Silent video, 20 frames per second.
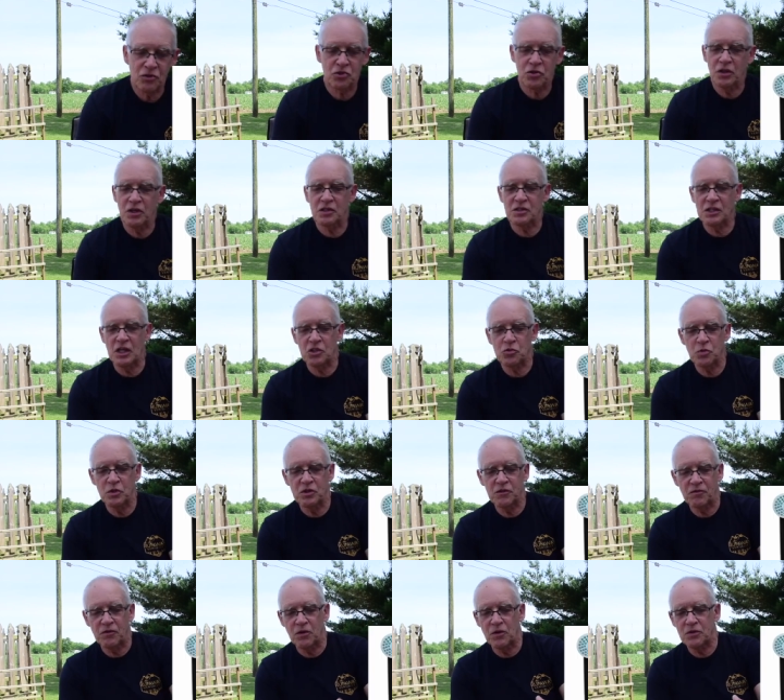show you accessories
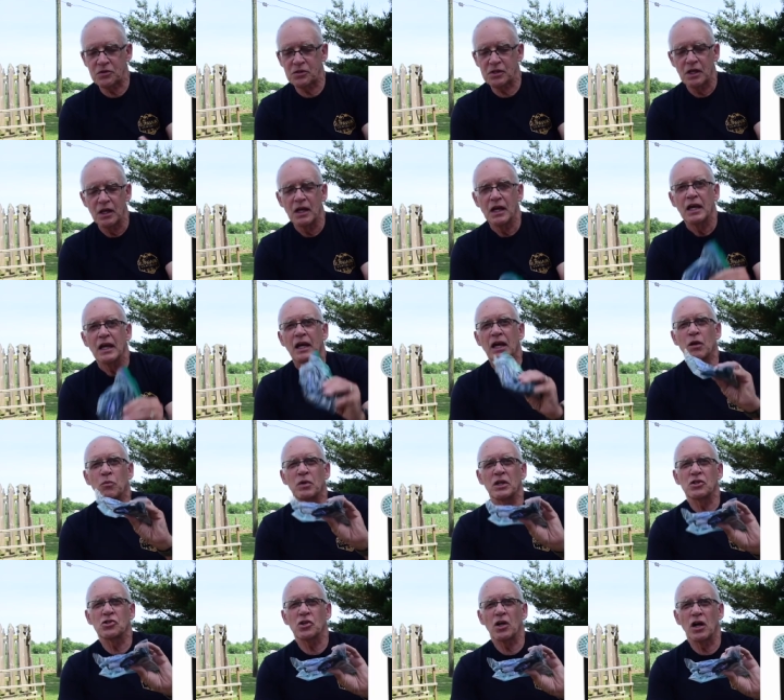first. It
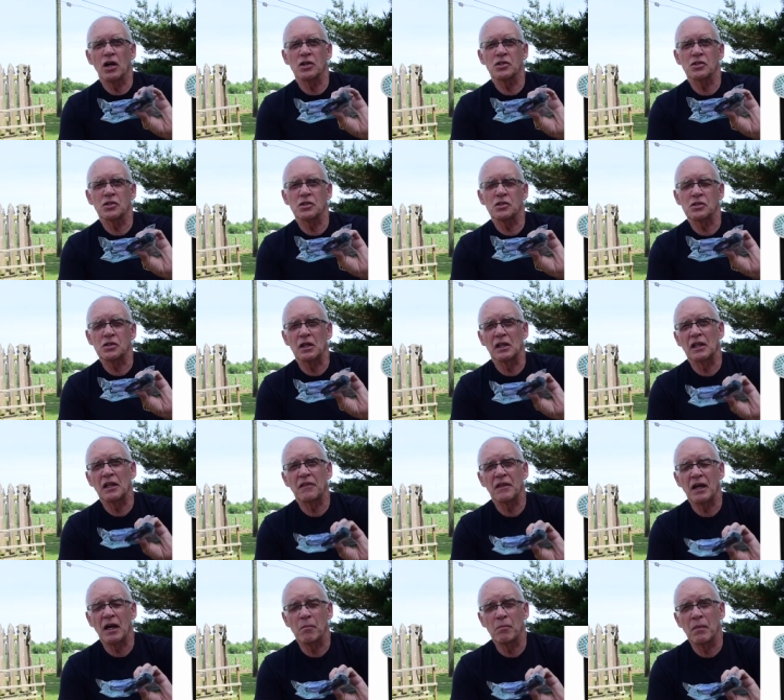recharges the
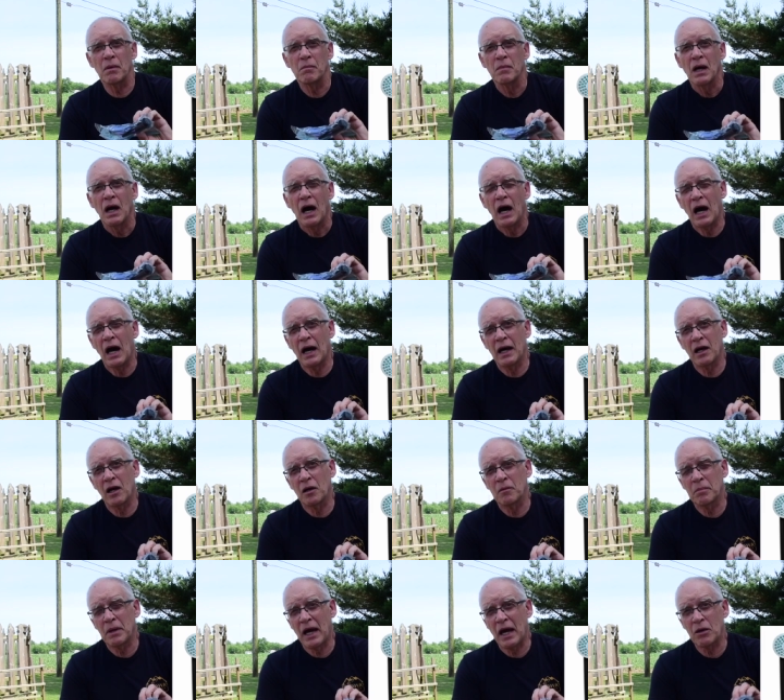
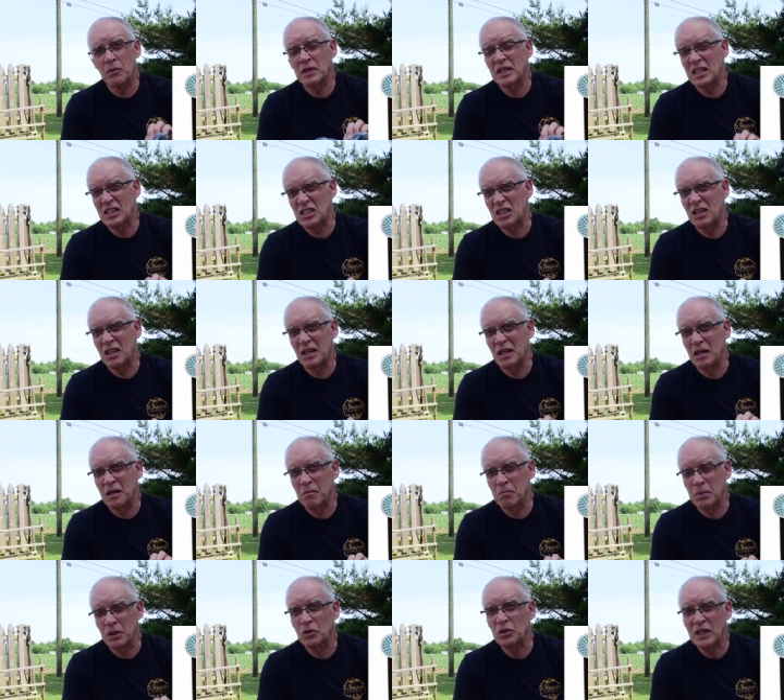lithium-ion battery that's
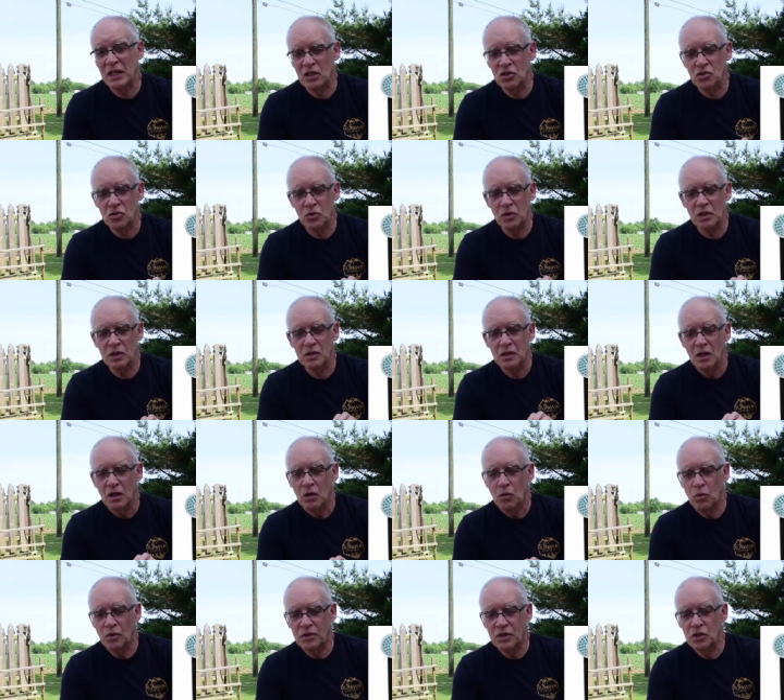in, built into it
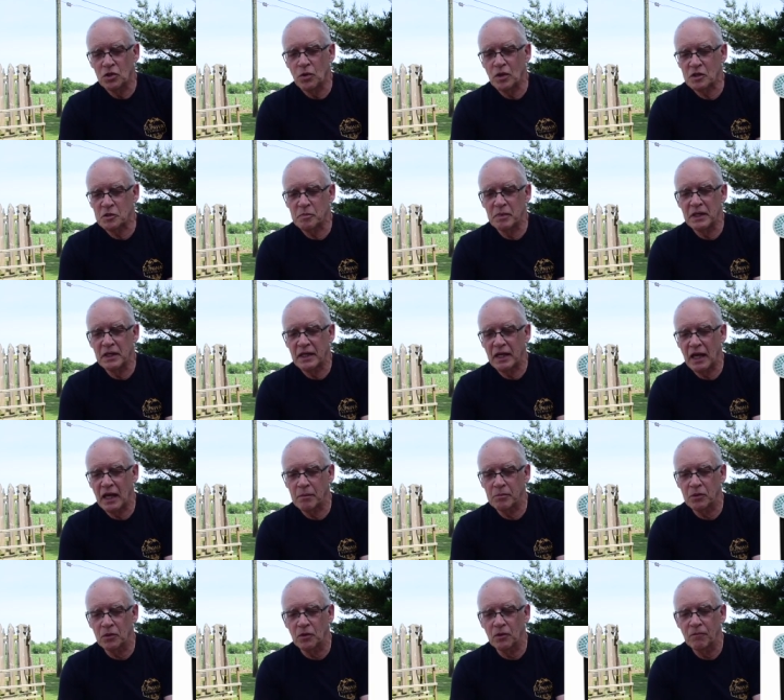with the U S B
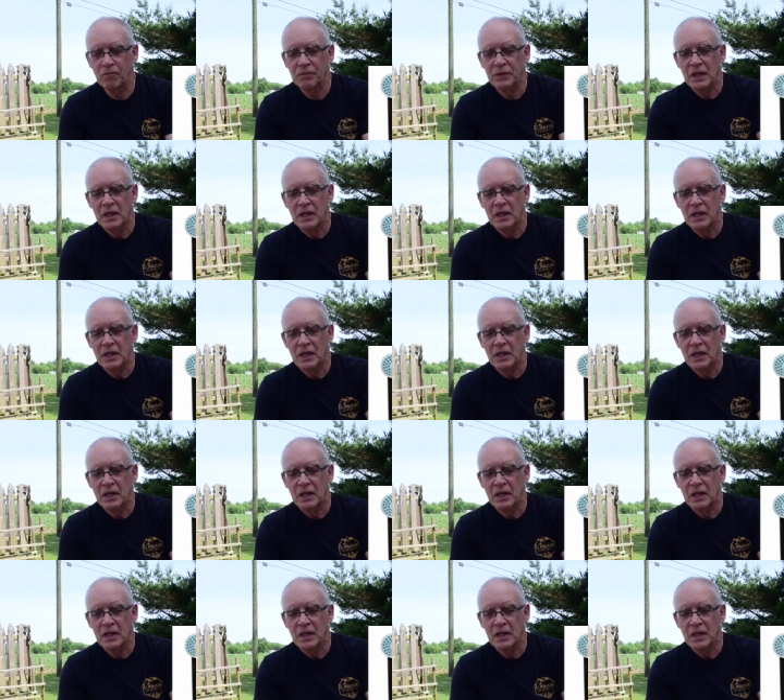cable.